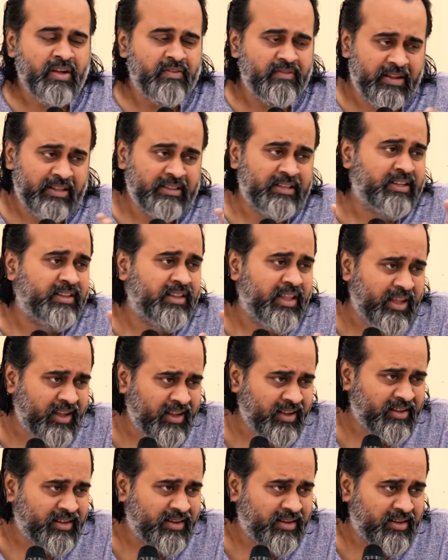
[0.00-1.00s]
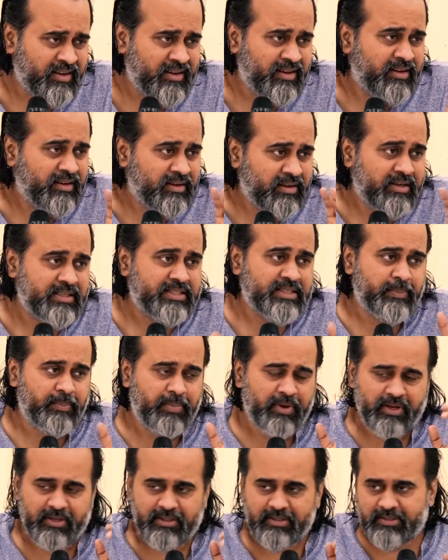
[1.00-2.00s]
when the thing
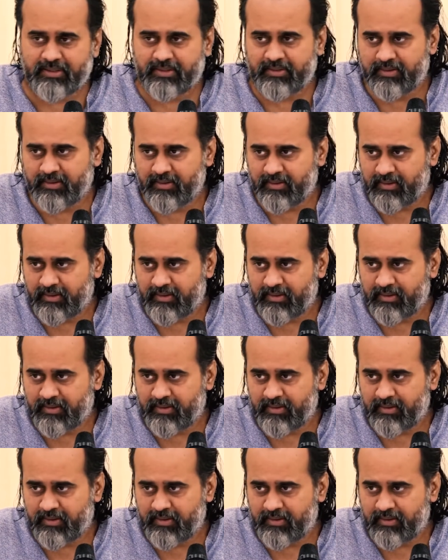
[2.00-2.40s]
disappears.